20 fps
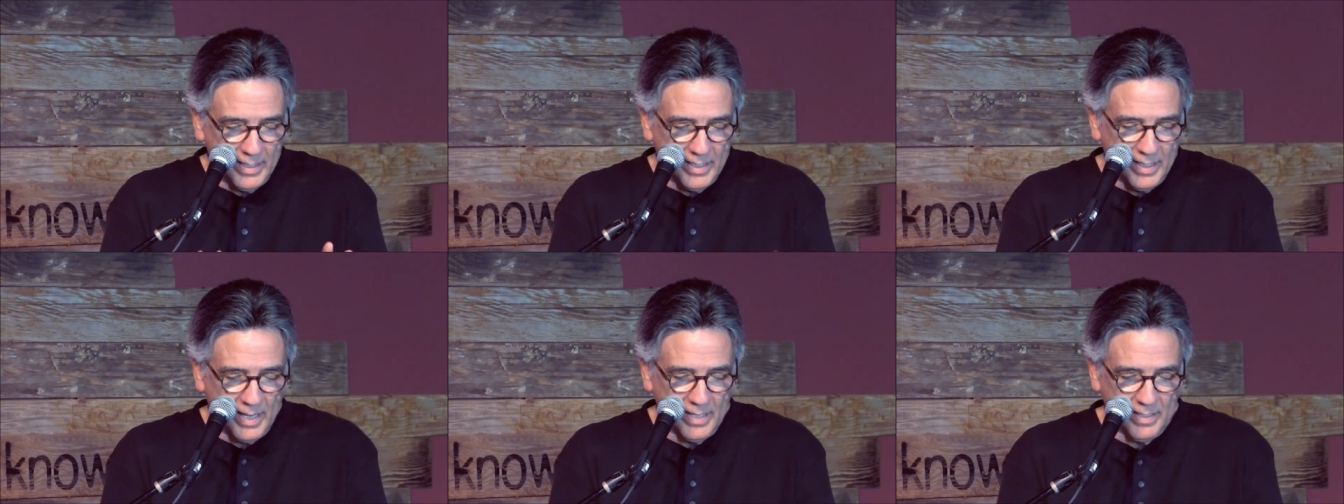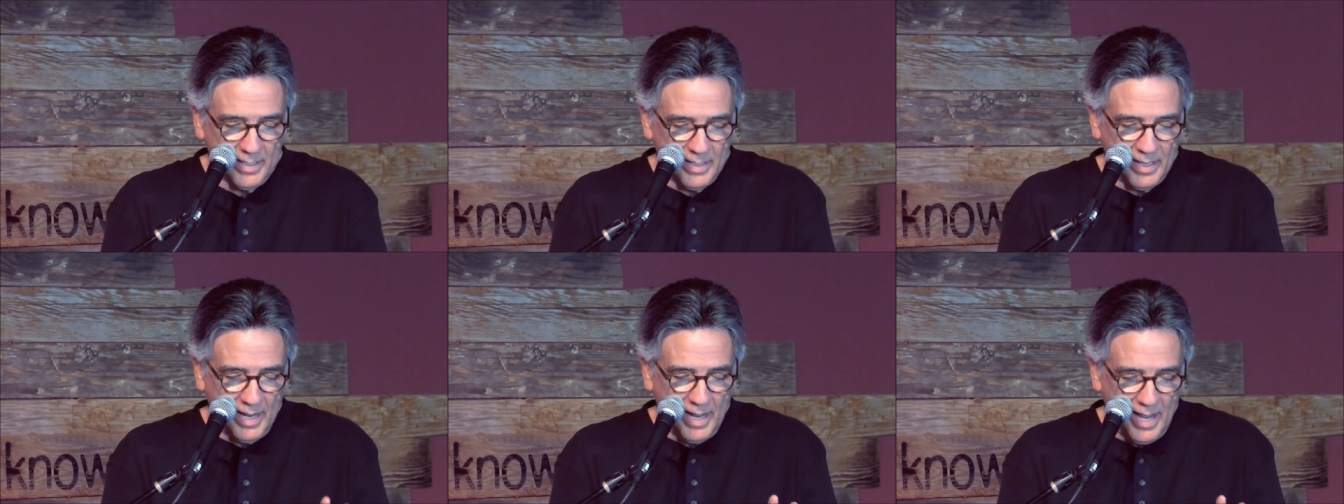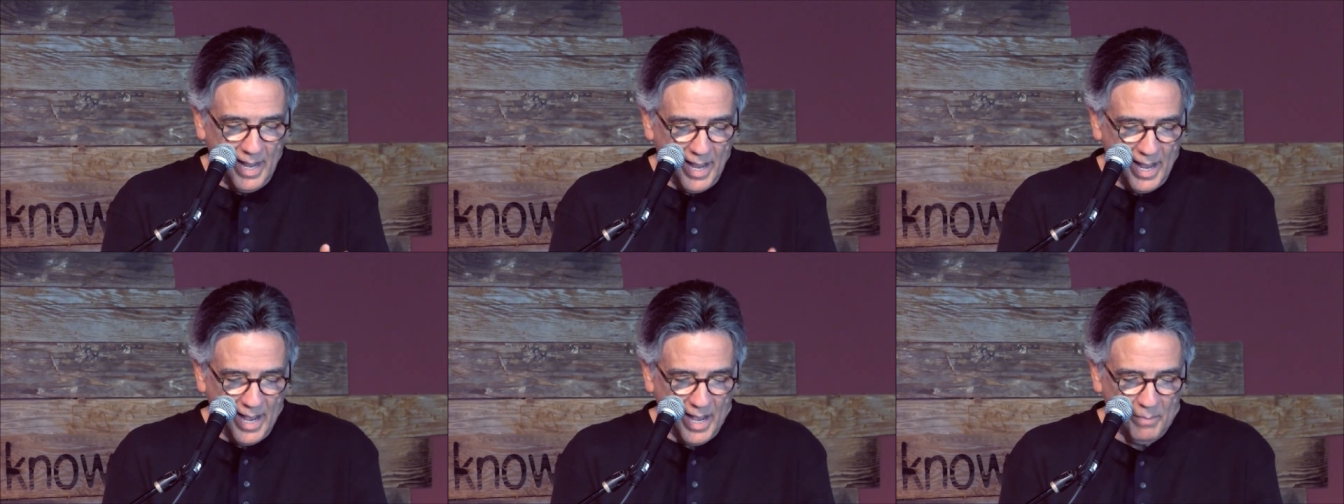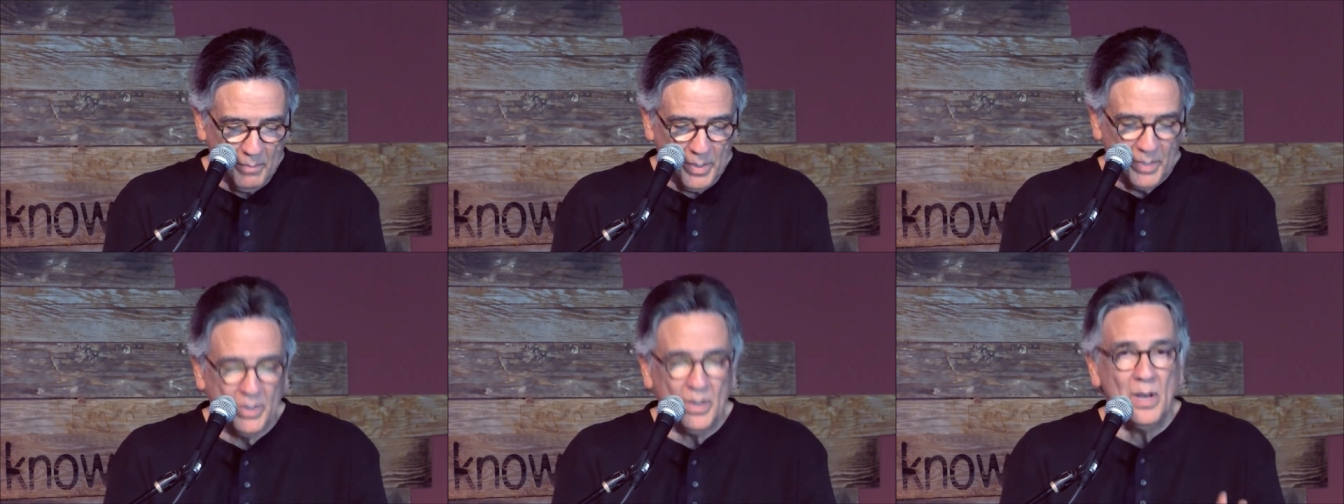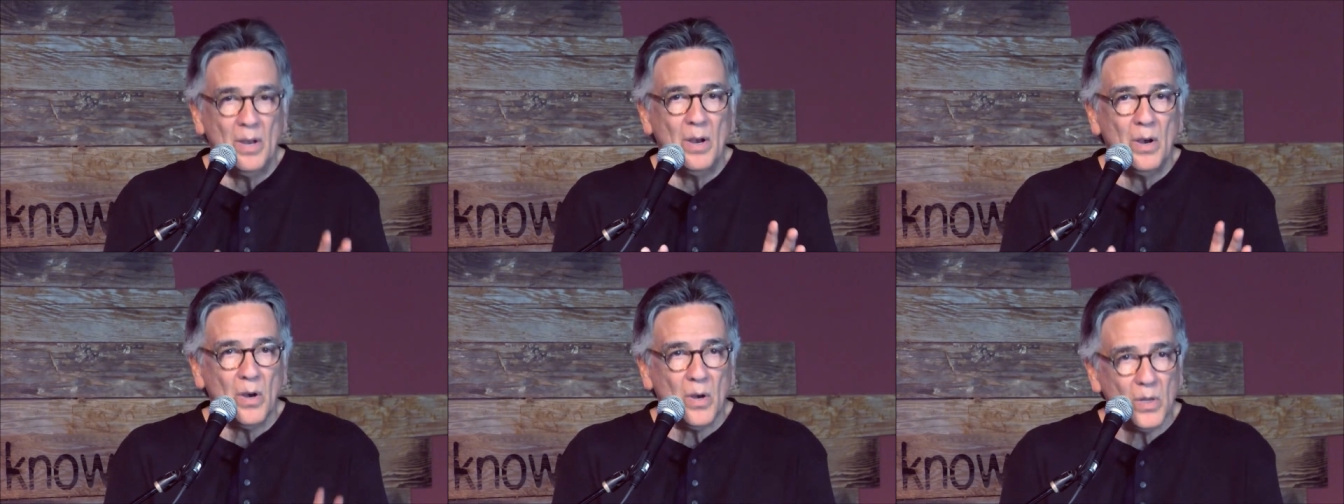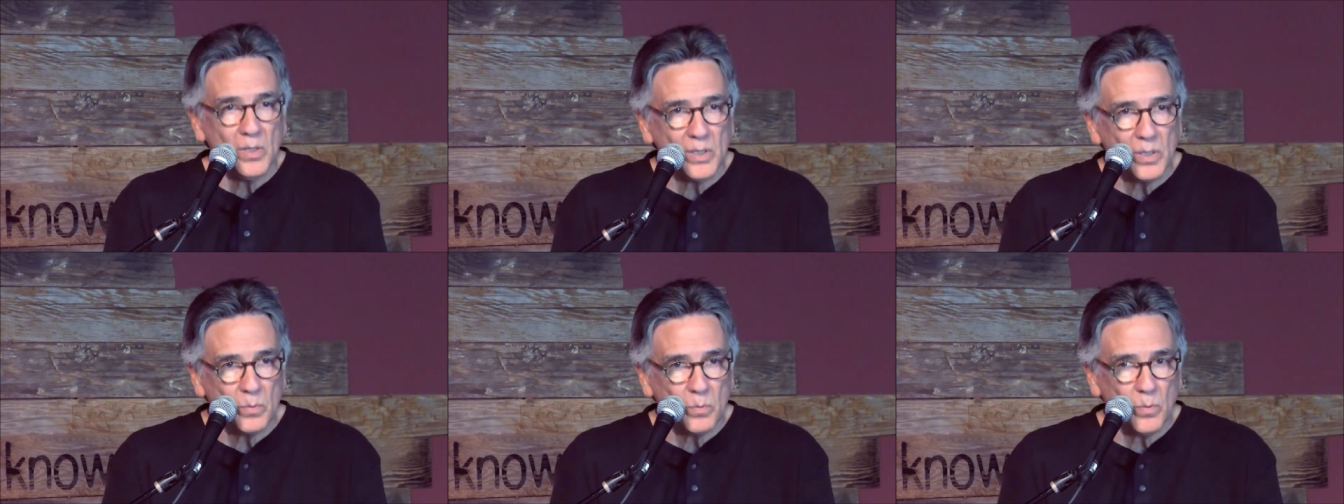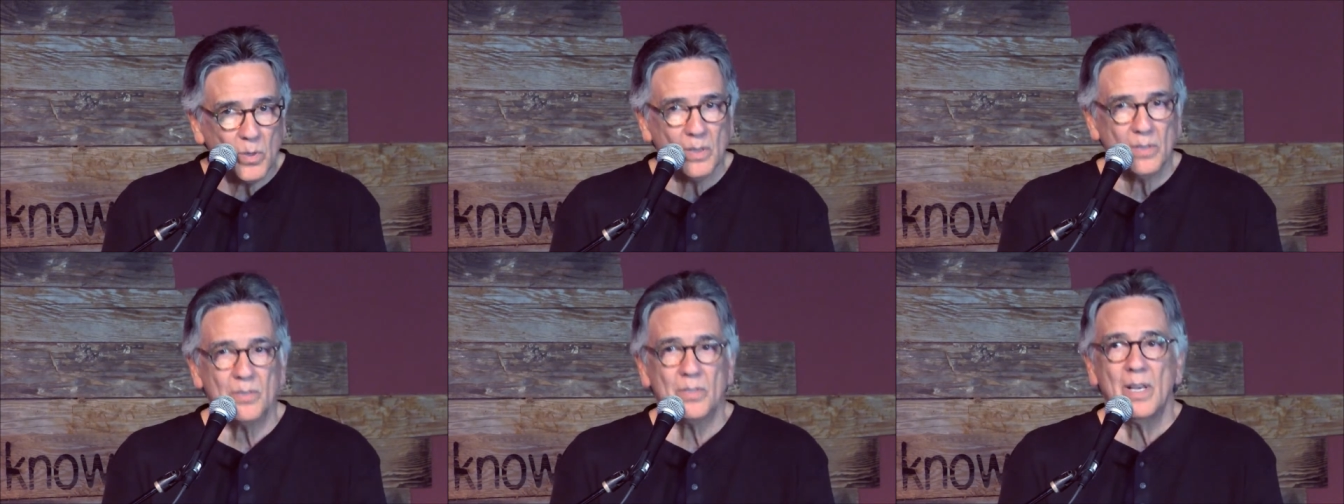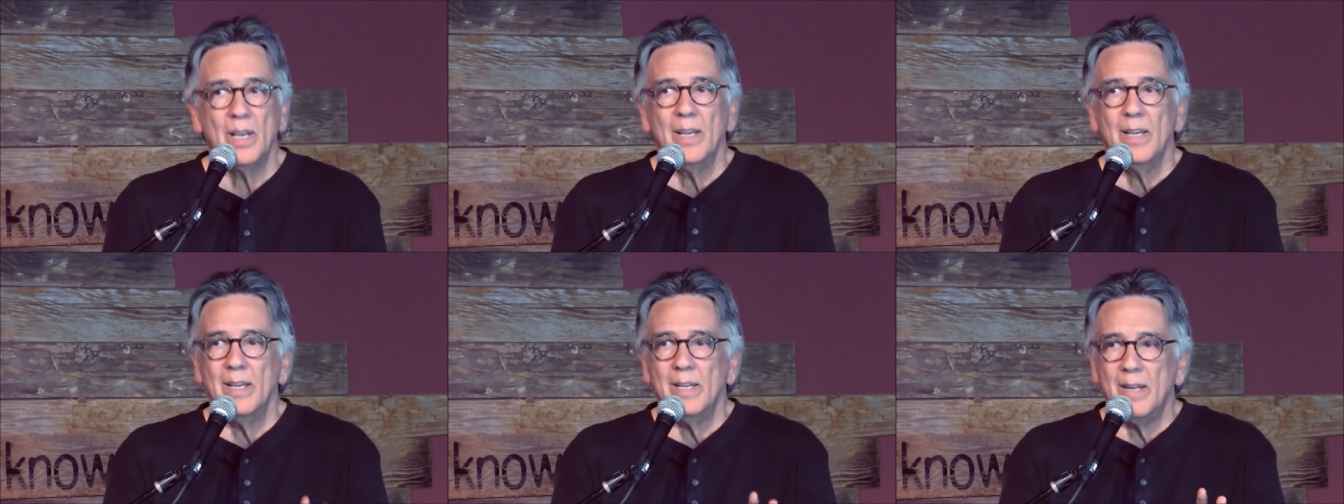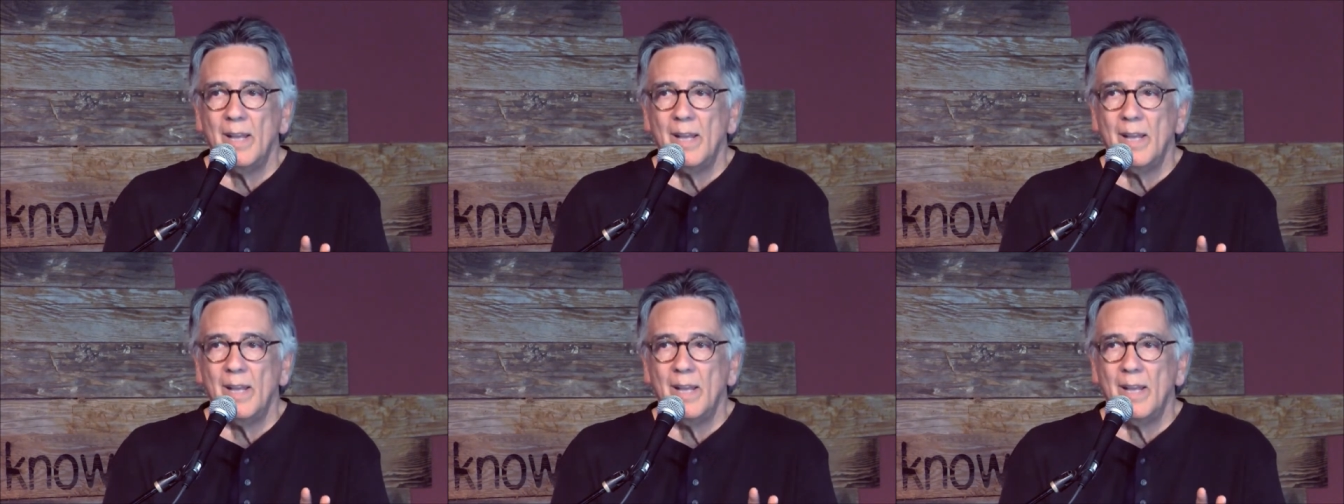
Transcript: it doesn't happen all at once.